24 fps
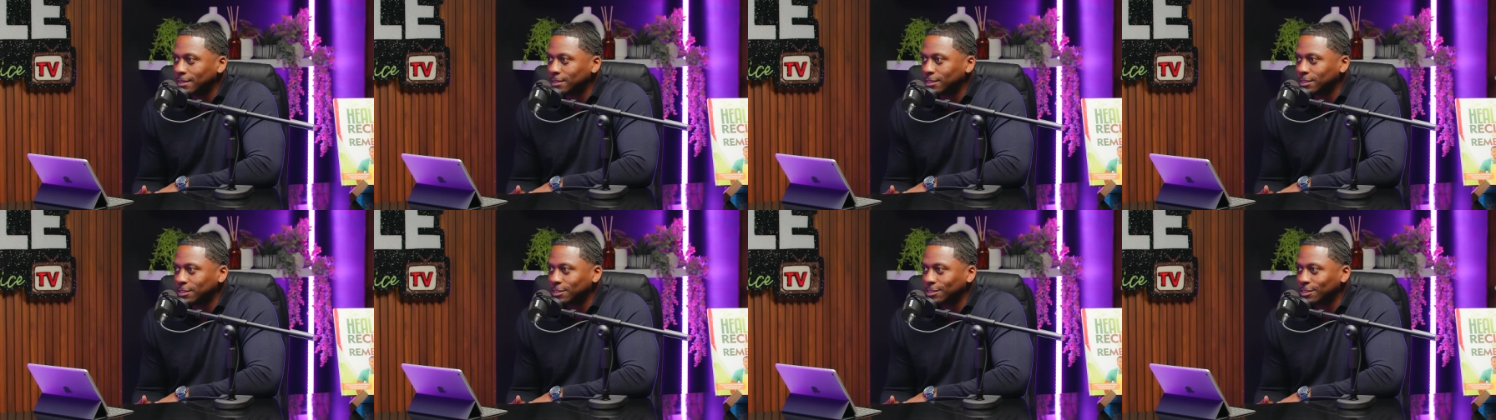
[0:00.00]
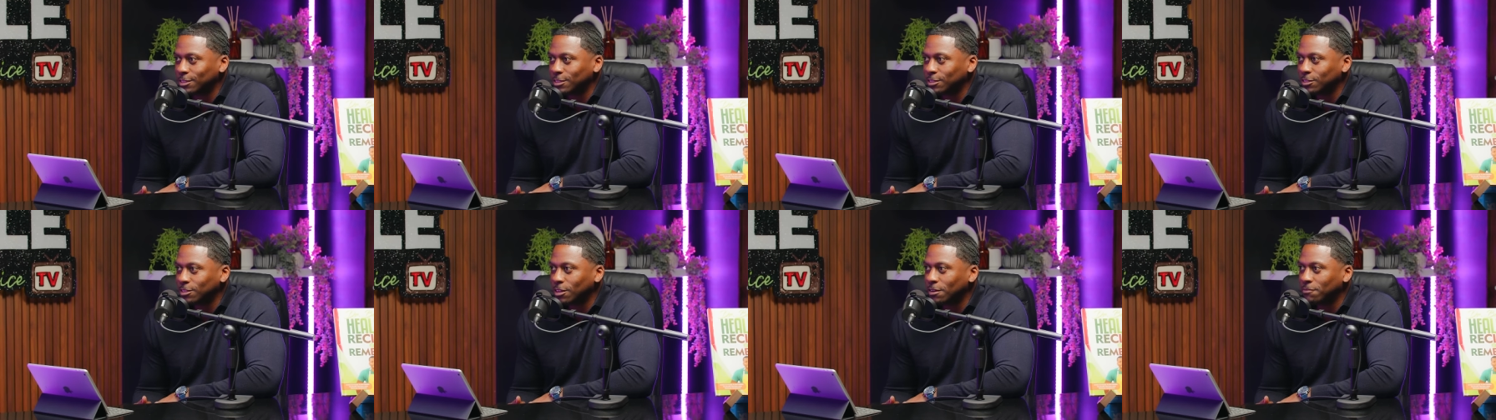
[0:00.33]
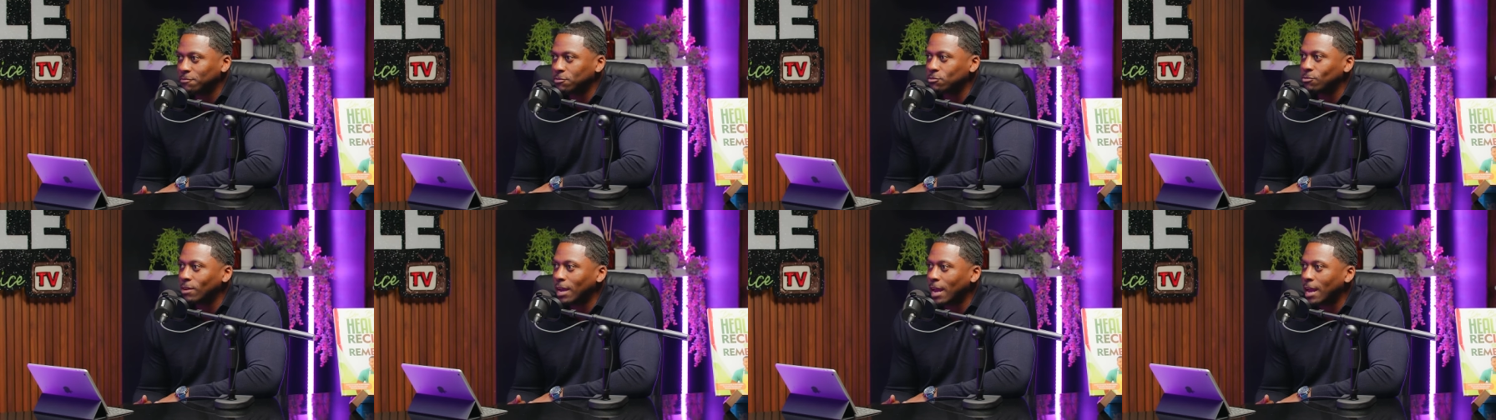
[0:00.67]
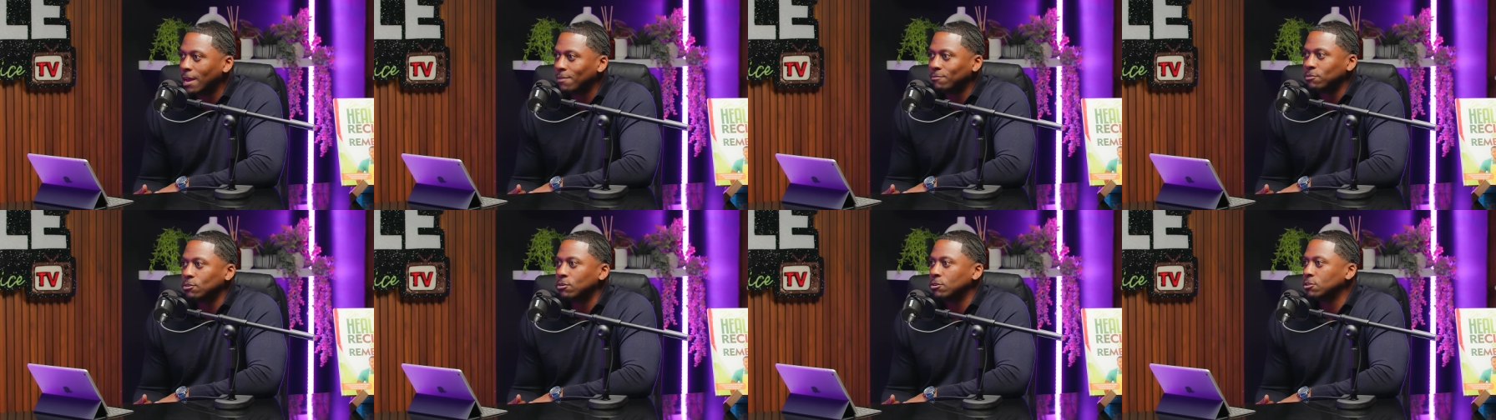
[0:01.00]
just this stuff you
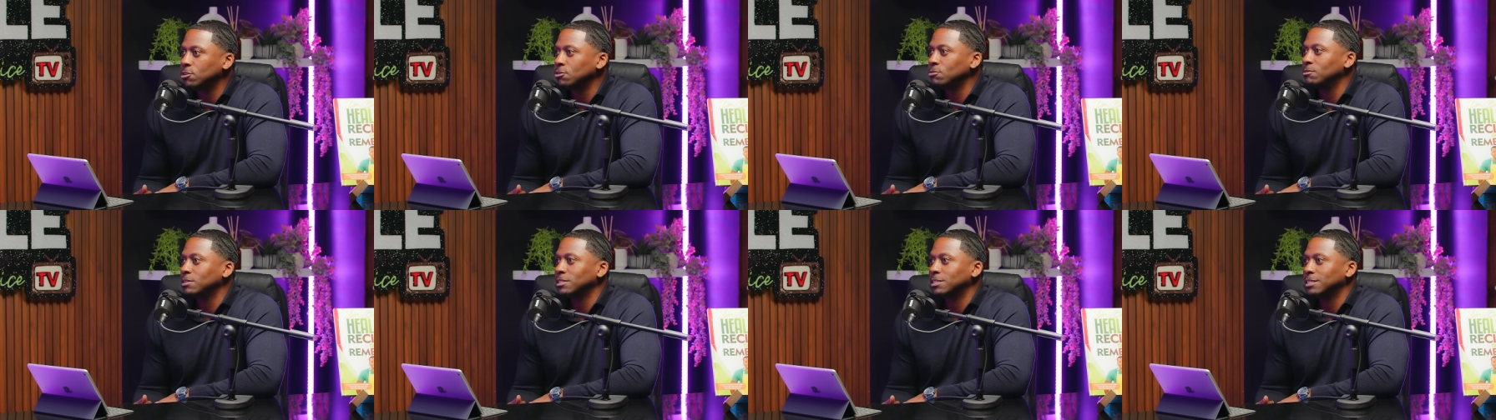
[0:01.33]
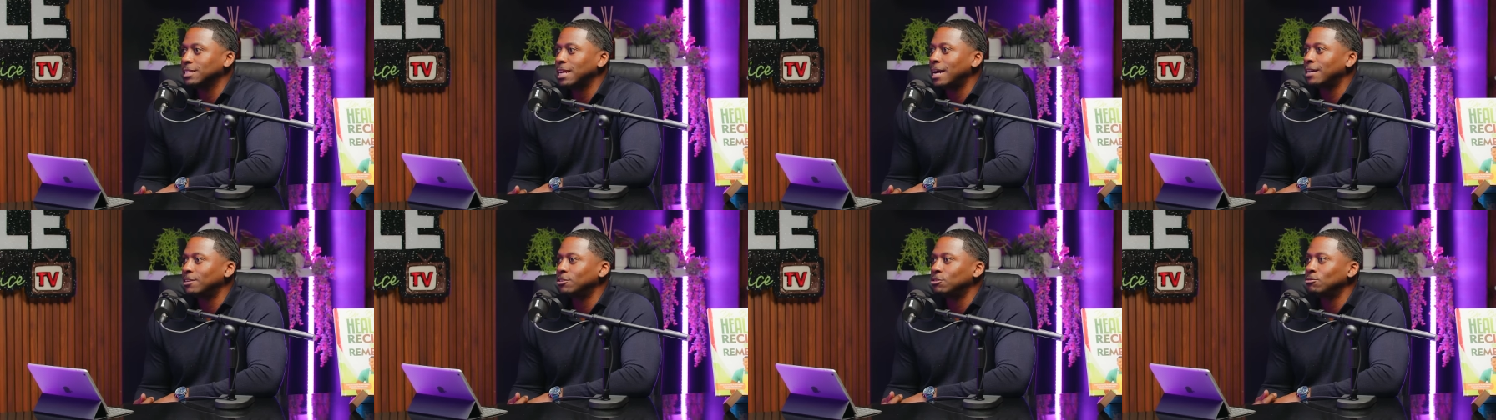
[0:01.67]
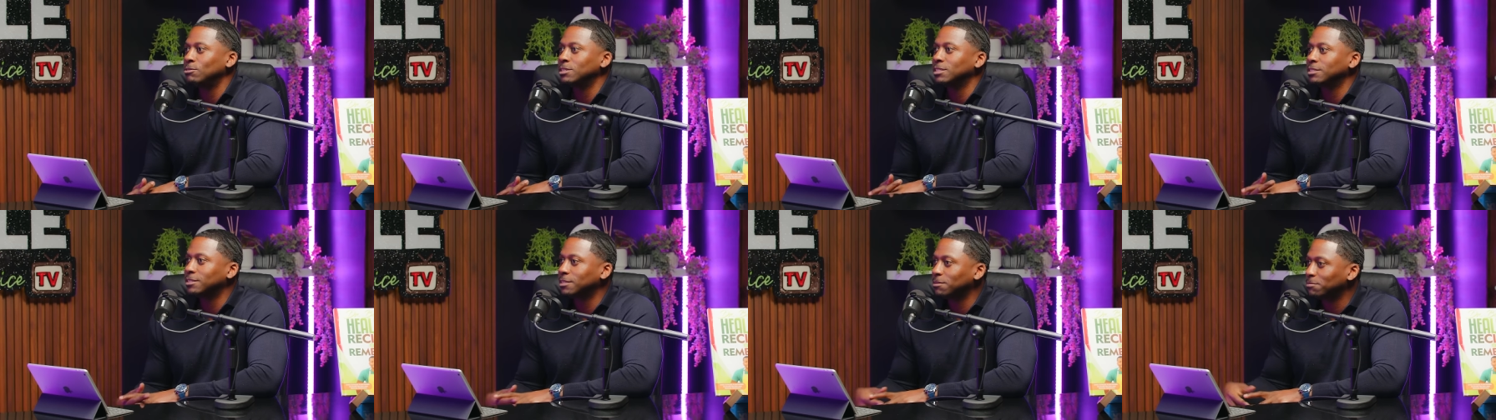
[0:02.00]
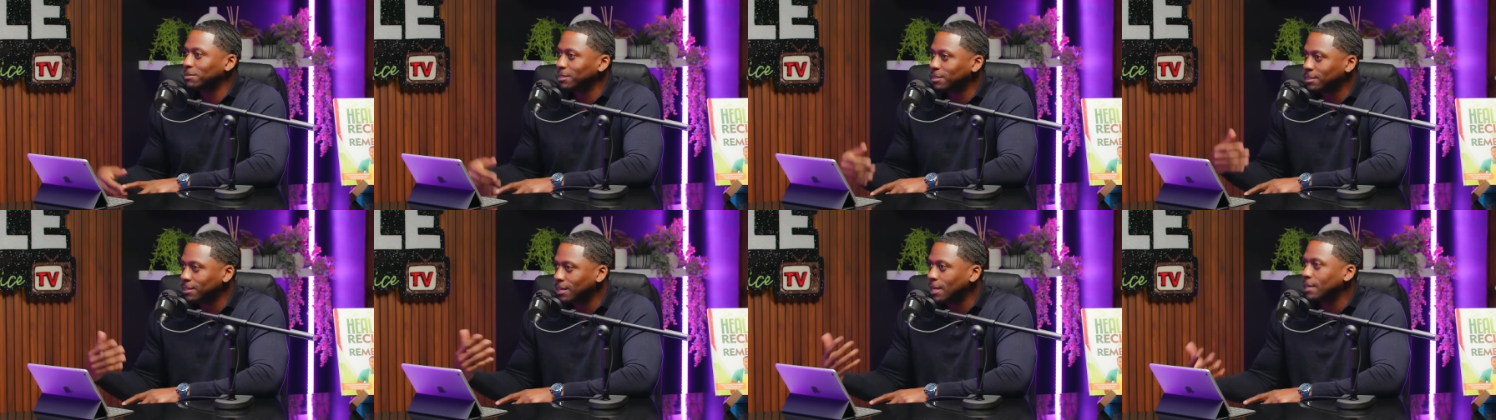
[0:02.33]
have on you. It's not doing
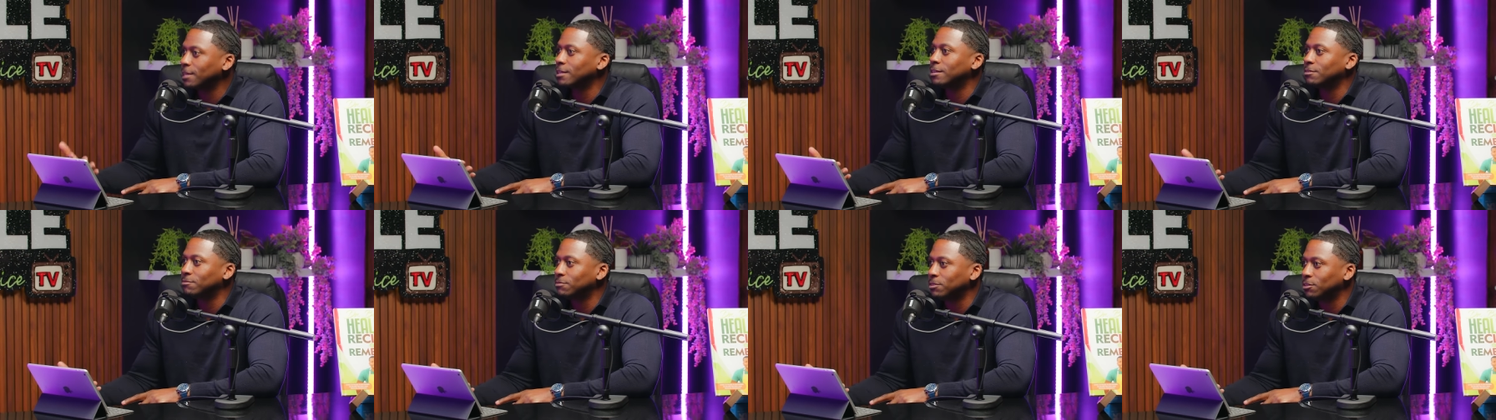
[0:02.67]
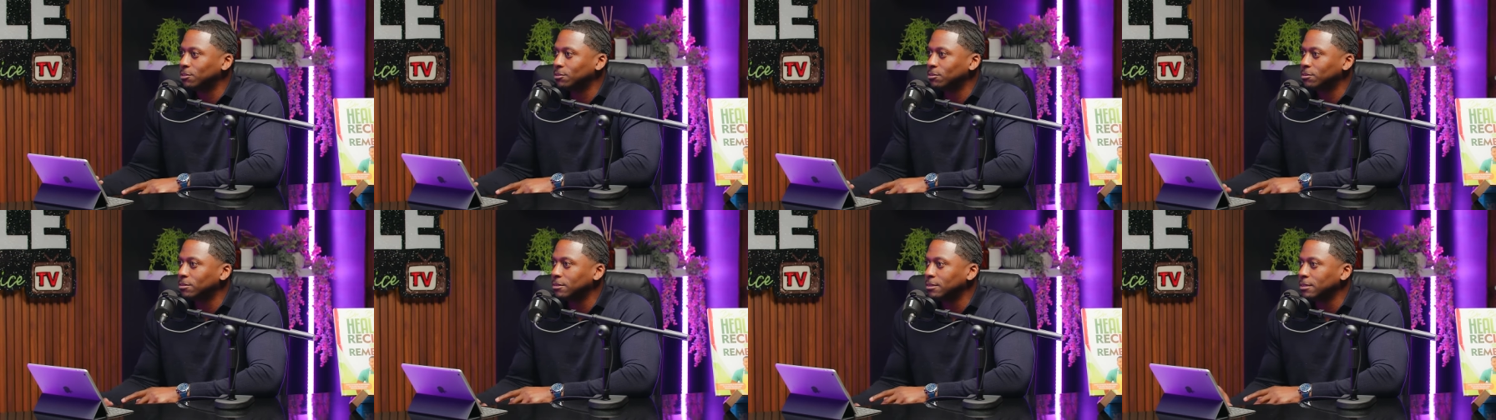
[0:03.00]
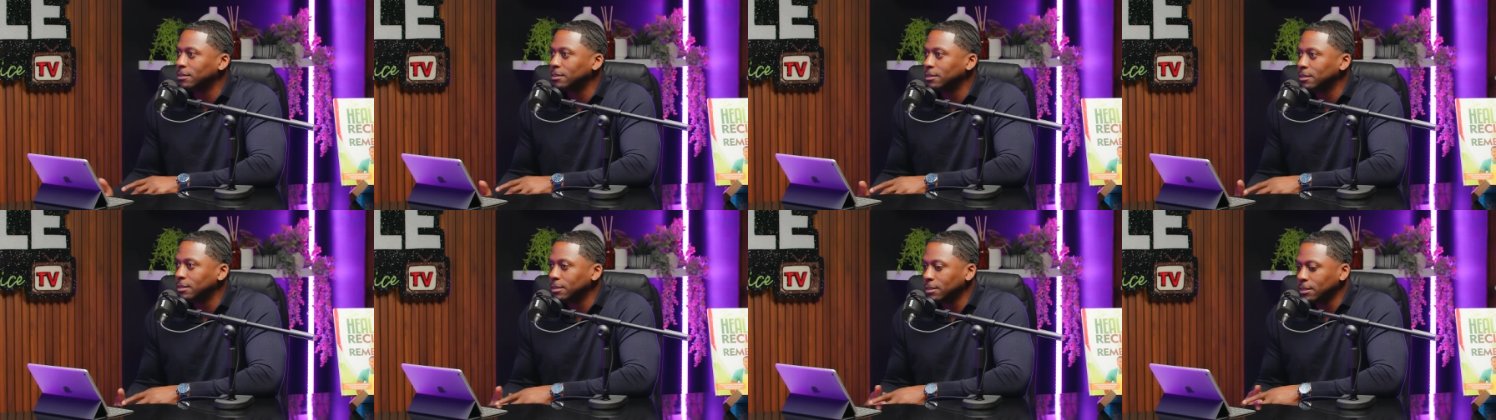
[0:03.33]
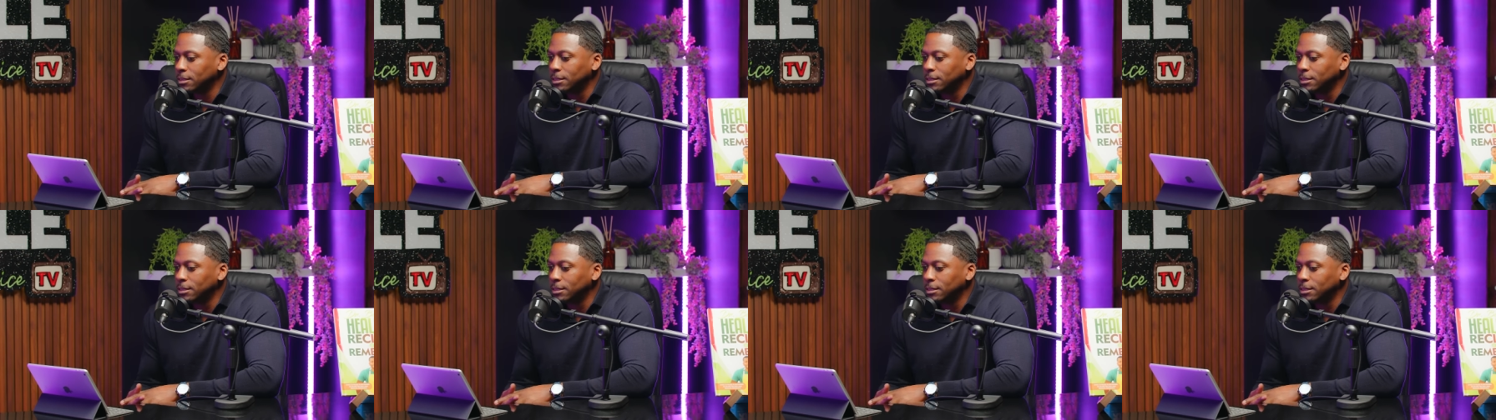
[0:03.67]
something negative to you. Mm-hmm.